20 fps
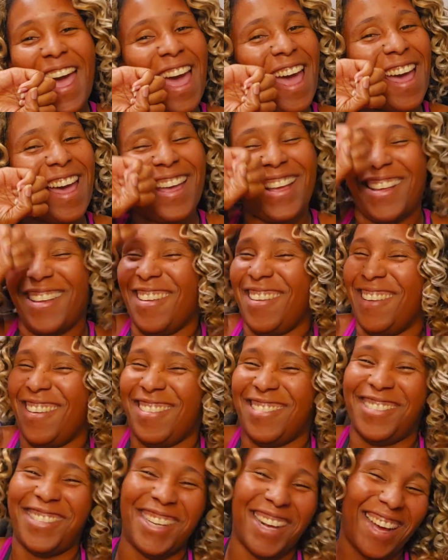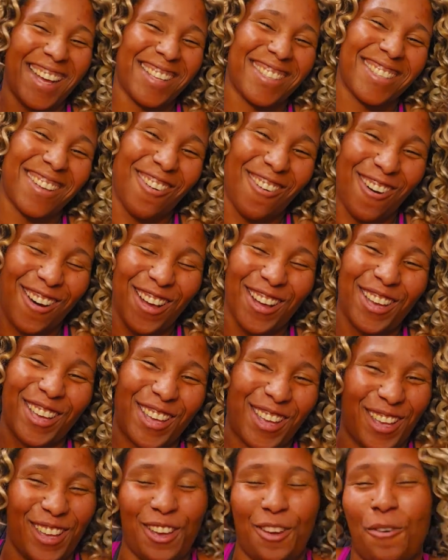And just on
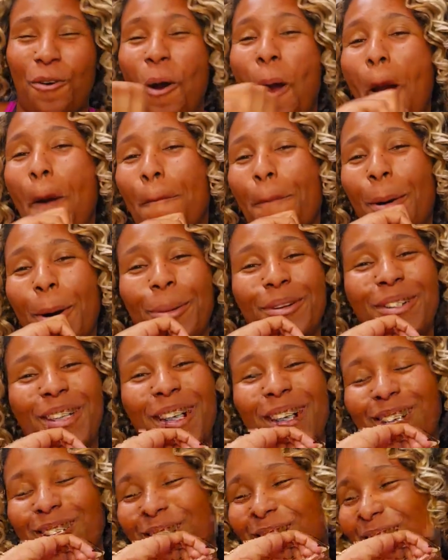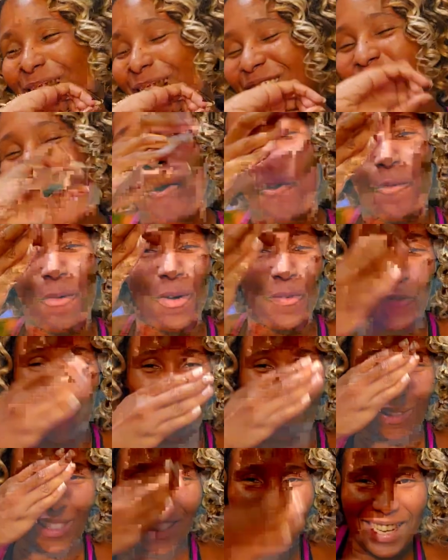cue, production went
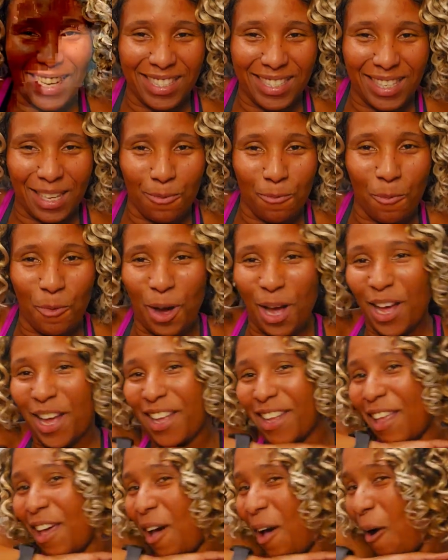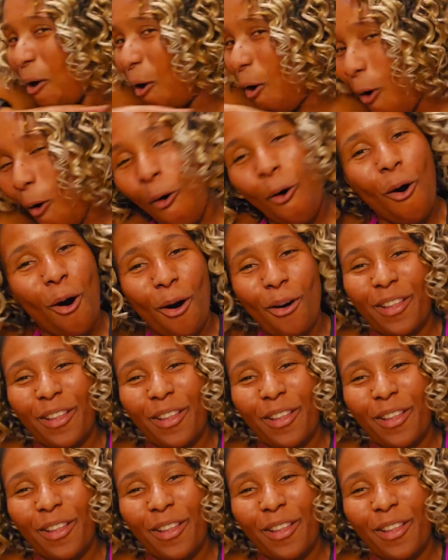from season one all